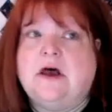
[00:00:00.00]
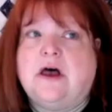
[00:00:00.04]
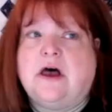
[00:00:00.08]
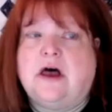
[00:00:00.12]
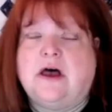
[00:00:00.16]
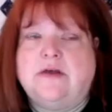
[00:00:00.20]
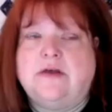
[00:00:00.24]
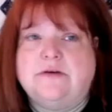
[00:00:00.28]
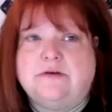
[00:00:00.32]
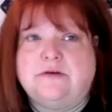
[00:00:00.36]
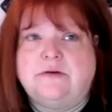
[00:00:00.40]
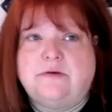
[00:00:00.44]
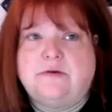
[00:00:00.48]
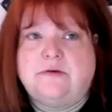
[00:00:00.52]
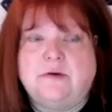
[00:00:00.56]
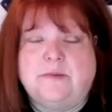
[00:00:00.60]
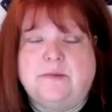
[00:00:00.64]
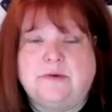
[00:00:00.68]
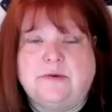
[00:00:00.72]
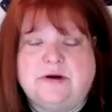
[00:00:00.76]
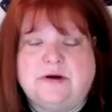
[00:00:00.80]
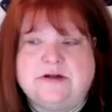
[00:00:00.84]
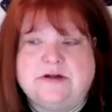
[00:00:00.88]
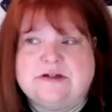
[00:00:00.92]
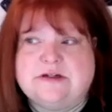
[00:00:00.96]
other
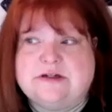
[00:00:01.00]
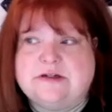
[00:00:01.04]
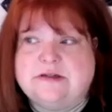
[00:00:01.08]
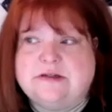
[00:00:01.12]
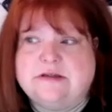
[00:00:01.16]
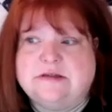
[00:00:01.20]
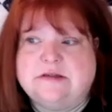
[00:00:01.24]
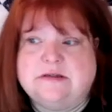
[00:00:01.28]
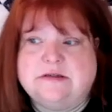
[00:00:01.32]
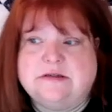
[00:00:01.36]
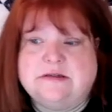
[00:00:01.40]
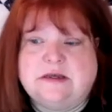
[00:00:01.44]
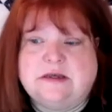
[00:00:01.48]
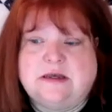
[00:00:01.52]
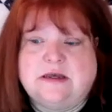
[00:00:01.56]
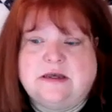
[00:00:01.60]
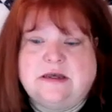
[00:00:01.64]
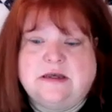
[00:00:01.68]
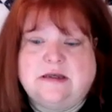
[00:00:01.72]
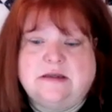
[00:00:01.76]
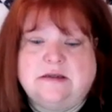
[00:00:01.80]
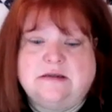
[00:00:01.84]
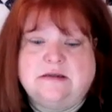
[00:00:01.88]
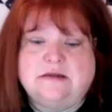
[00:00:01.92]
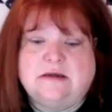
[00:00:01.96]
corporations
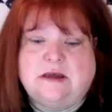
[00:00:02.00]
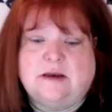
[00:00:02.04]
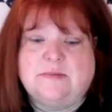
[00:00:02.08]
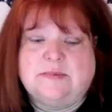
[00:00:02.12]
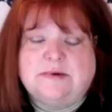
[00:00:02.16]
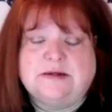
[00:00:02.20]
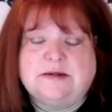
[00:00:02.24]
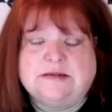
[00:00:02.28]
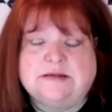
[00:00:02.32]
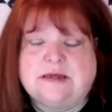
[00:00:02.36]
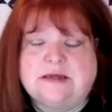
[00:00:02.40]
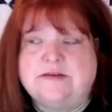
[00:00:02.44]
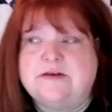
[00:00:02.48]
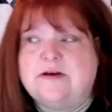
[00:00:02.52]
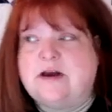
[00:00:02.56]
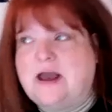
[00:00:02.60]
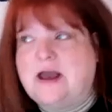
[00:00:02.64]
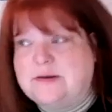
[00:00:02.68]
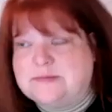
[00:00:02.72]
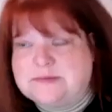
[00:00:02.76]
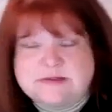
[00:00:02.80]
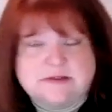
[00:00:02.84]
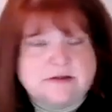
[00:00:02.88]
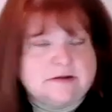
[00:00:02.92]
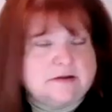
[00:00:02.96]
and companies out there?
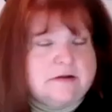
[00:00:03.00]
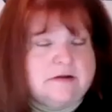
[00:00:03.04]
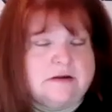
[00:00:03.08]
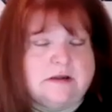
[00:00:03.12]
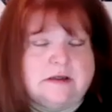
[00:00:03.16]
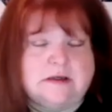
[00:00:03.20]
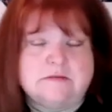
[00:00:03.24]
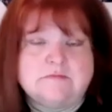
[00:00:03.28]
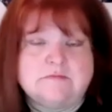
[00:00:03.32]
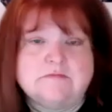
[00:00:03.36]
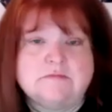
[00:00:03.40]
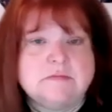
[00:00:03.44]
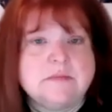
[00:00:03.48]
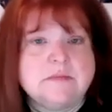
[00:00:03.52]
Absolutely.